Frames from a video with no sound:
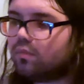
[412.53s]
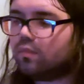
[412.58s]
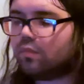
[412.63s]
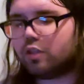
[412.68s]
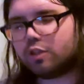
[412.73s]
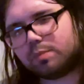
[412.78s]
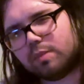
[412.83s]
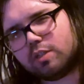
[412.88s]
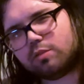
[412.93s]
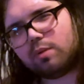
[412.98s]
The
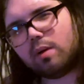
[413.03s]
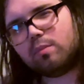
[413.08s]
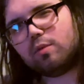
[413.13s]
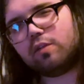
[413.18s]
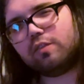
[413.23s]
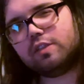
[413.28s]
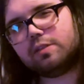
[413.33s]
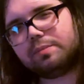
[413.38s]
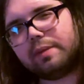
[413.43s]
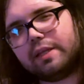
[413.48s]
SpongeBob
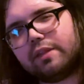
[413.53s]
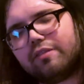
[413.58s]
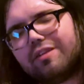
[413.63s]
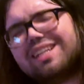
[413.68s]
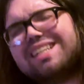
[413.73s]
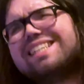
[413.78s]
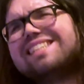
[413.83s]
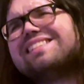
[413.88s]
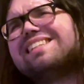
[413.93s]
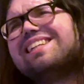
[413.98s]
movie's main
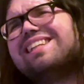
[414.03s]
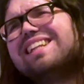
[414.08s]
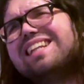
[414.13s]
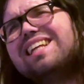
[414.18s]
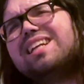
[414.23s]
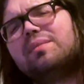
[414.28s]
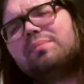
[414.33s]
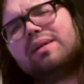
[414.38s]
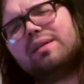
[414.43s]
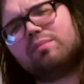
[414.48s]
threat is a
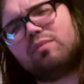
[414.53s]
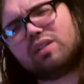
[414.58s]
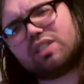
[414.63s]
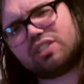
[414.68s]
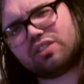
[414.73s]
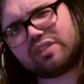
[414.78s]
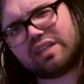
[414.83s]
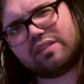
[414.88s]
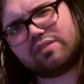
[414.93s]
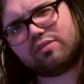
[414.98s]
little bit more
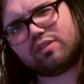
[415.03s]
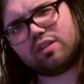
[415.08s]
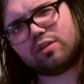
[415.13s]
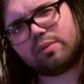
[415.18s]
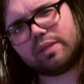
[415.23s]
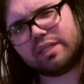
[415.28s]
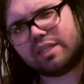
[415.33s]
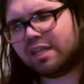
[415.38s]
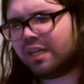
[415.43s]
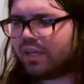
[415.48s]

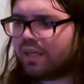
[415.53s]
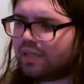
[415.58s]
straightforward.